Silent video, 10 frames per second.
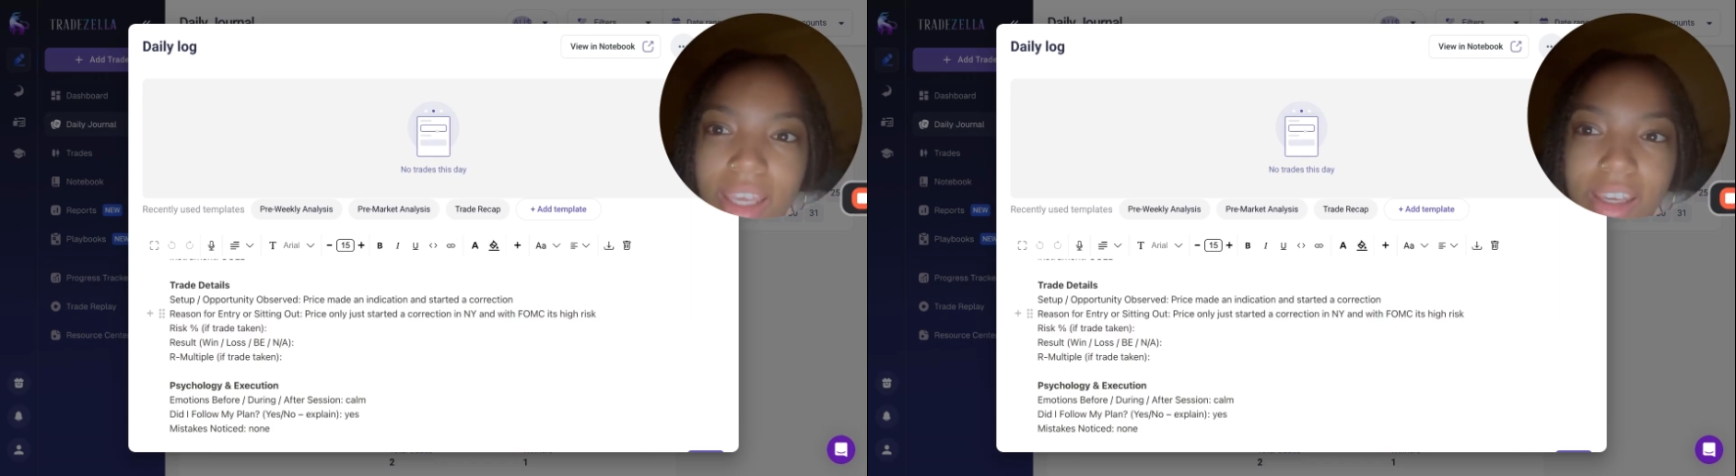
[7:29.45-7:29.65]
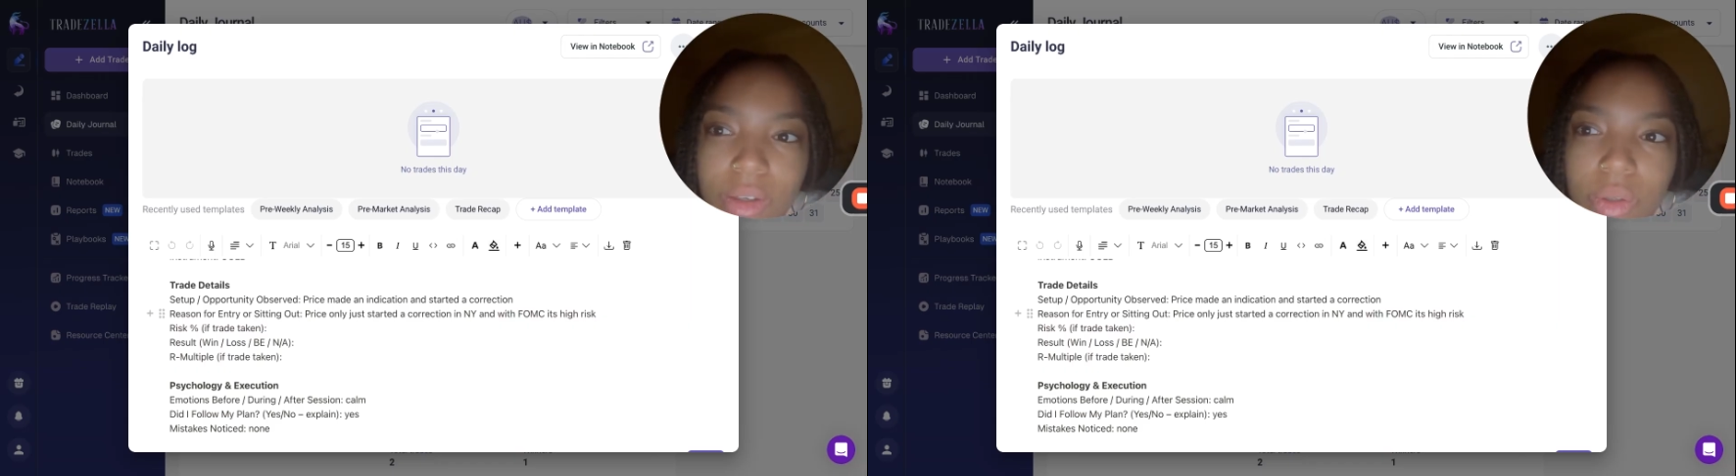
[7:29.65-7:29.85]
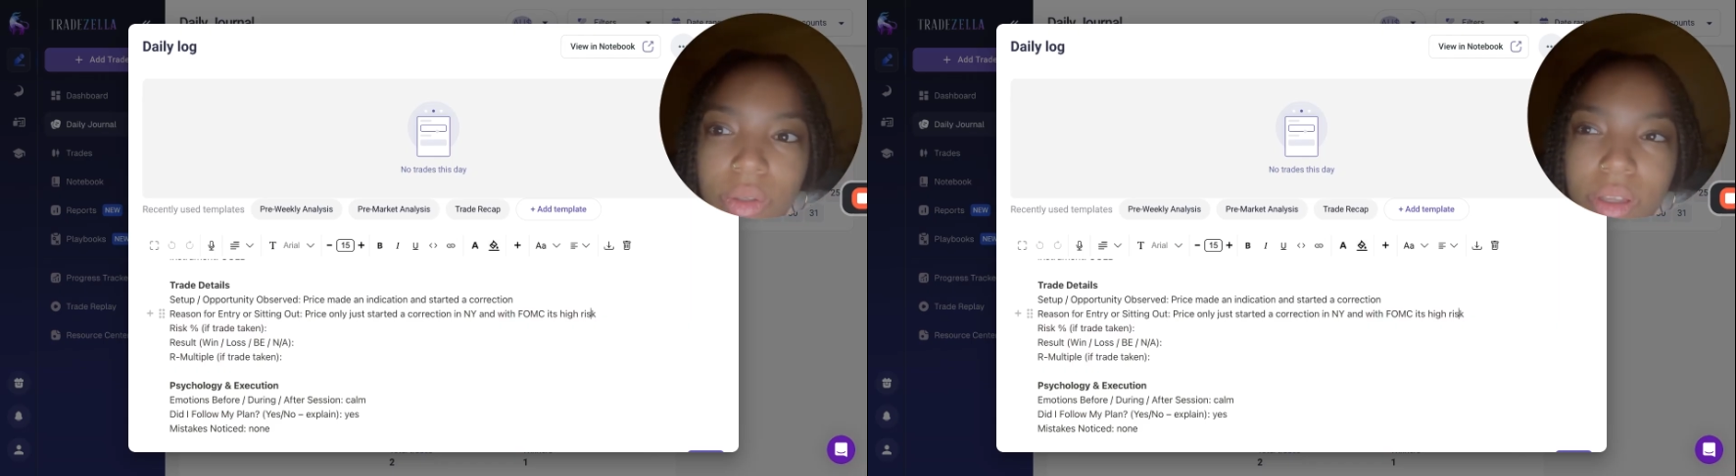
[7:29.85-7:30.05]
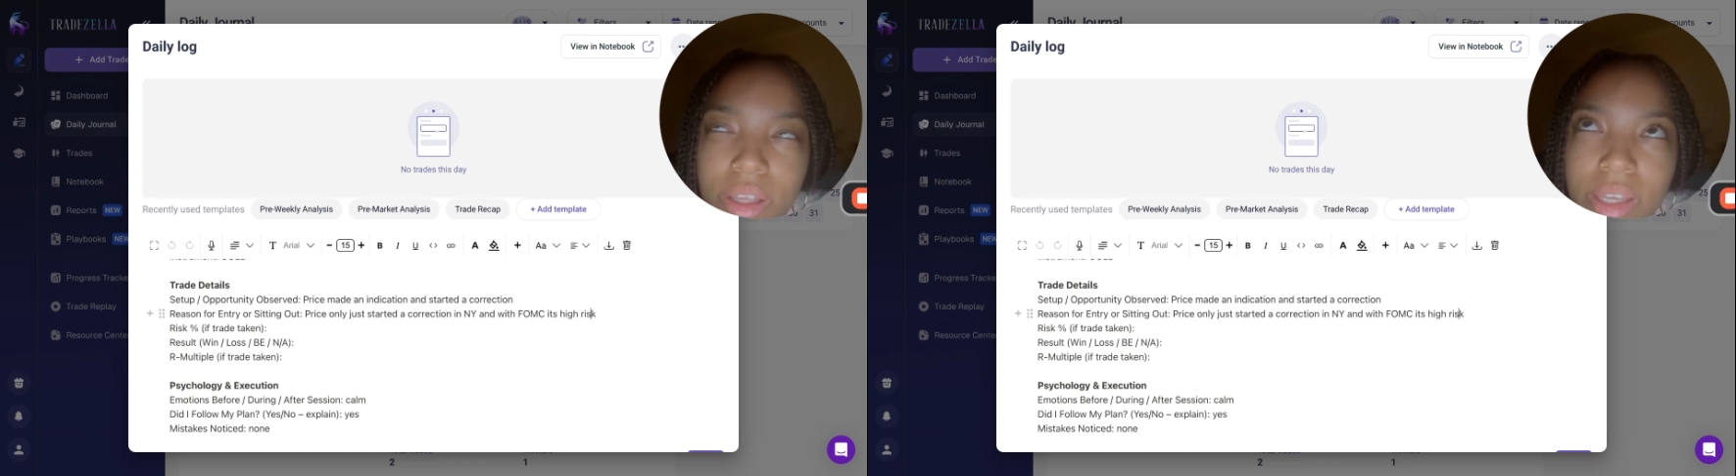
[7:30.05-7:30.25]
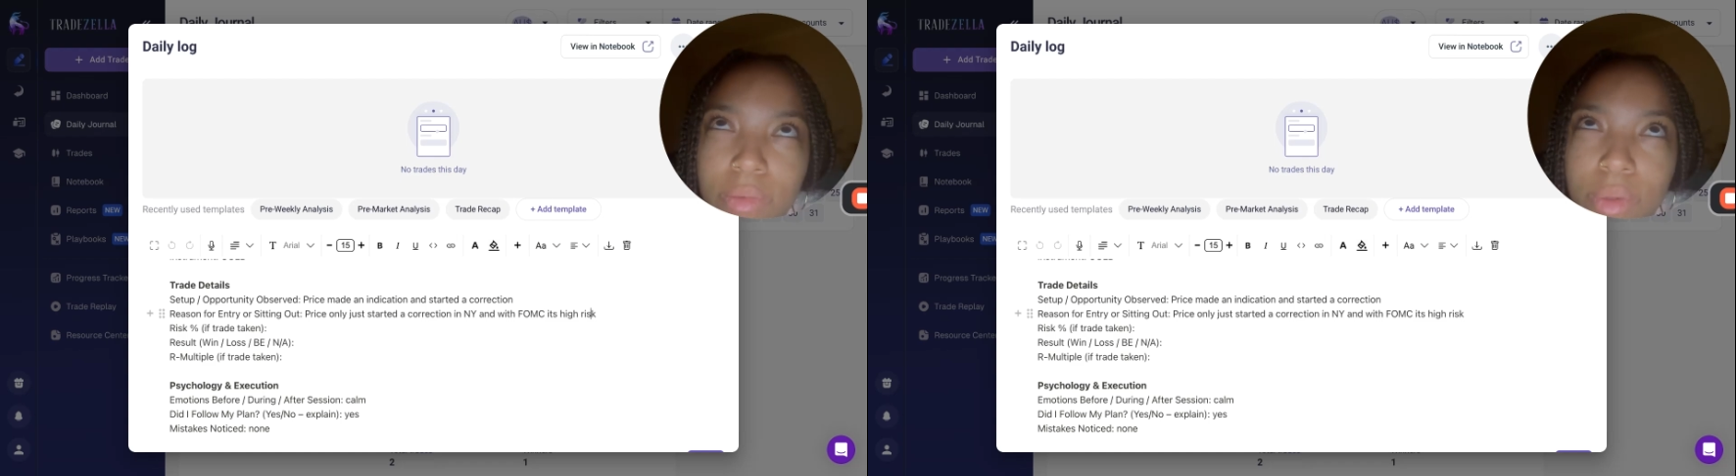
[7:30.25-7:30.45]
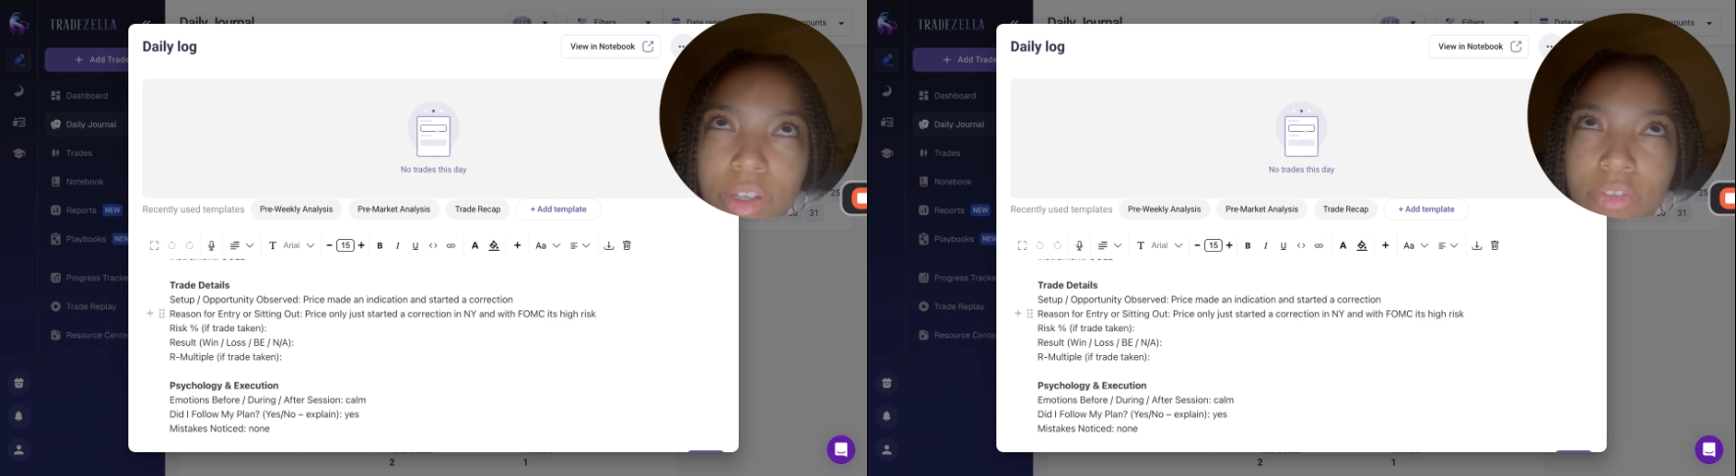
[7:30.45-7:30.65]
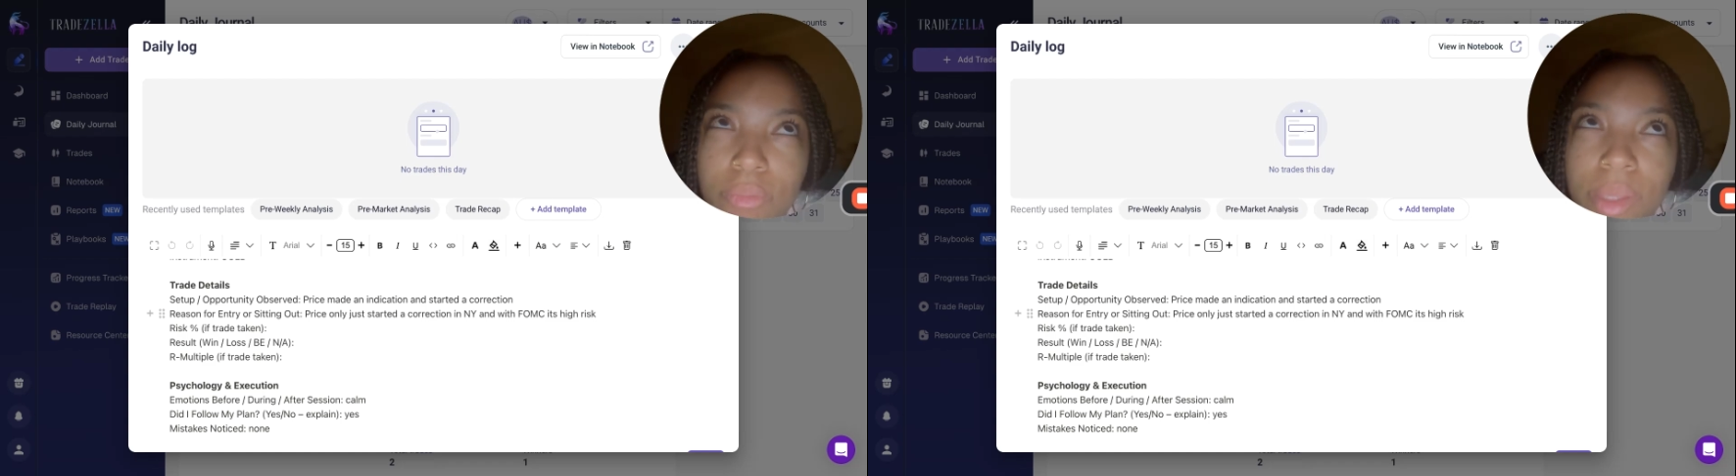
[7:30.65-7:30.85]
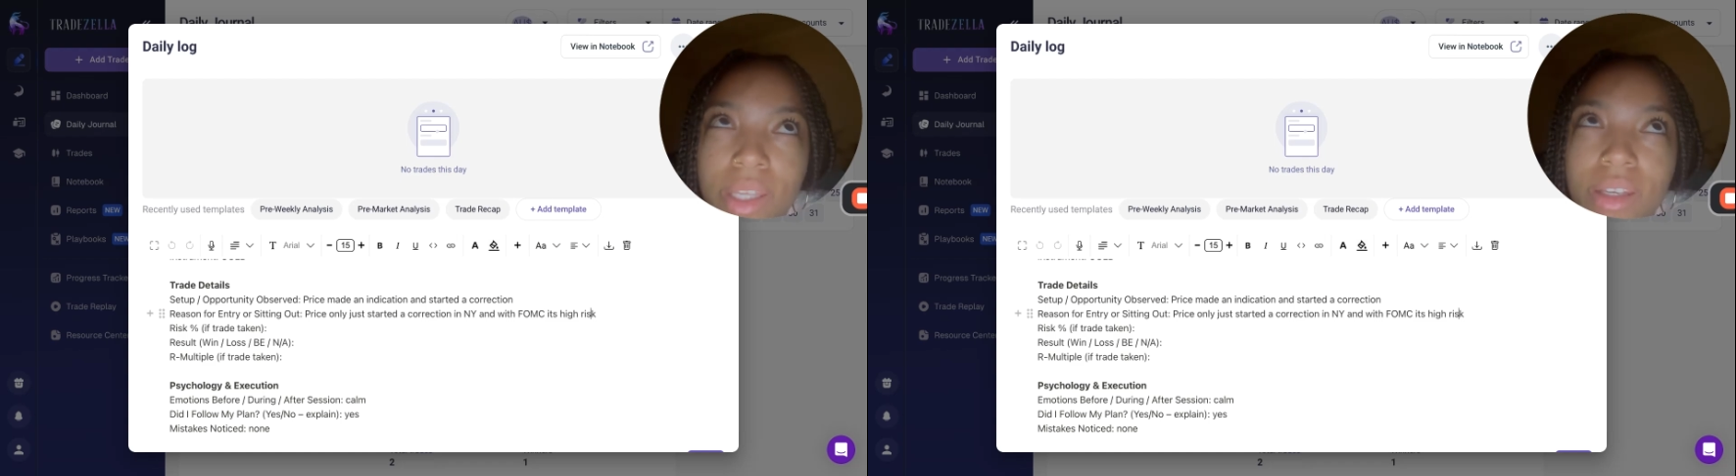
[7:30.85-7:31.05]
it would have
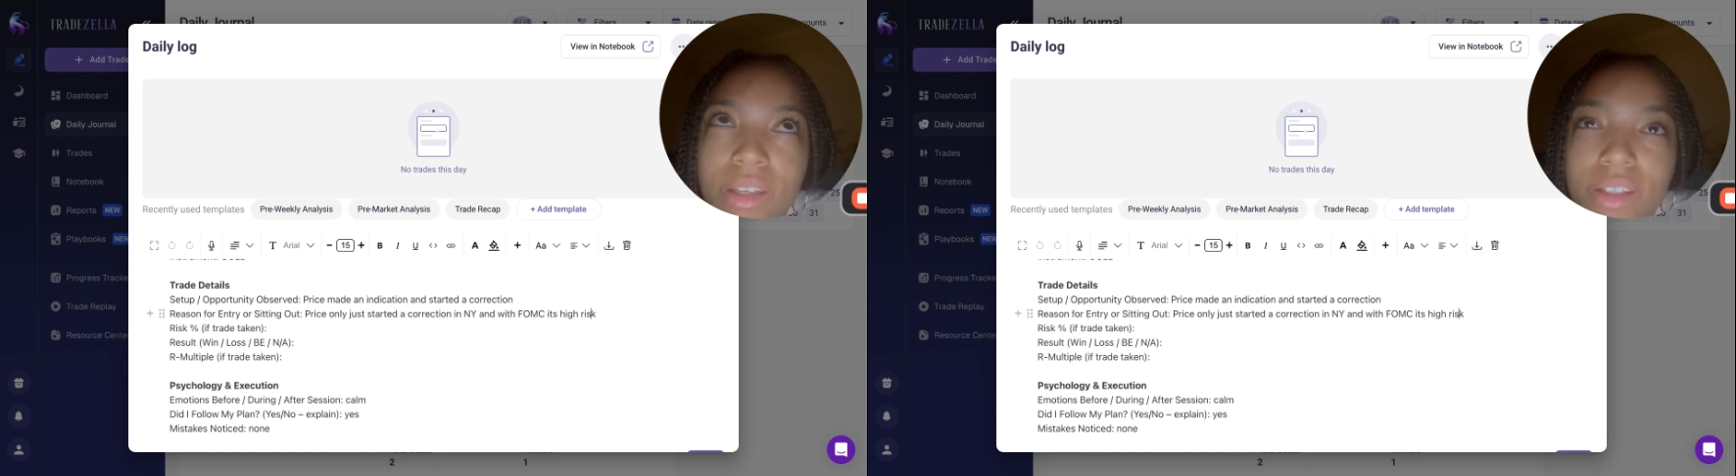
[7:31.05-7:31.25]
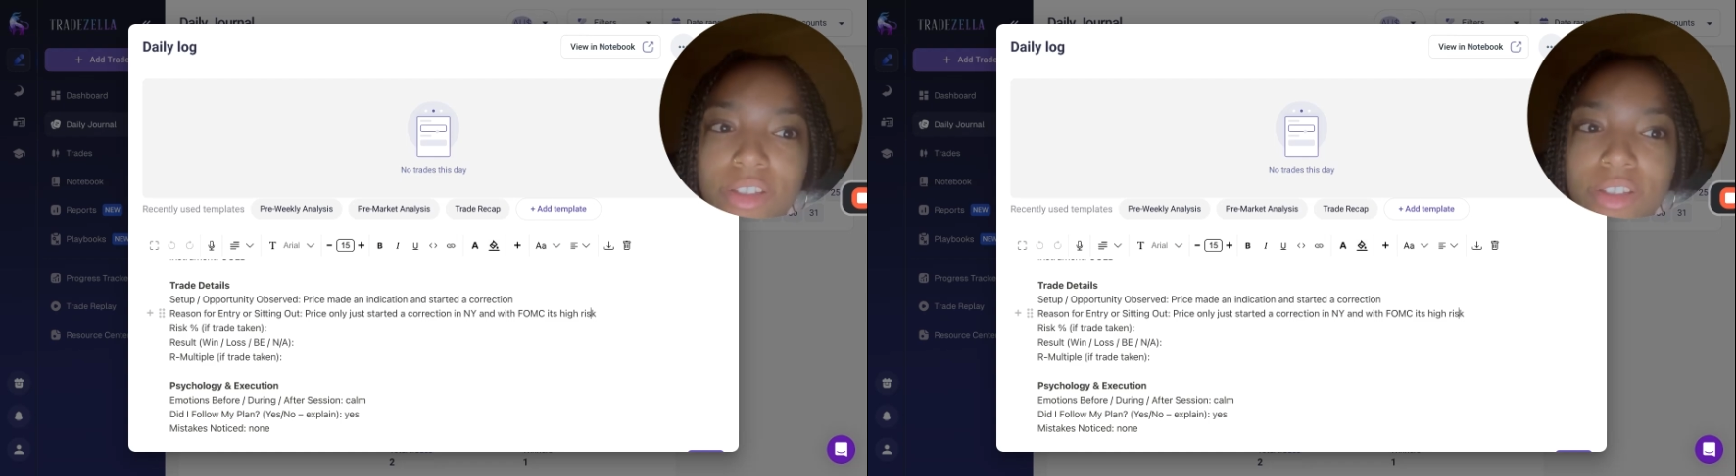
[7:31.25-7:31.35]
been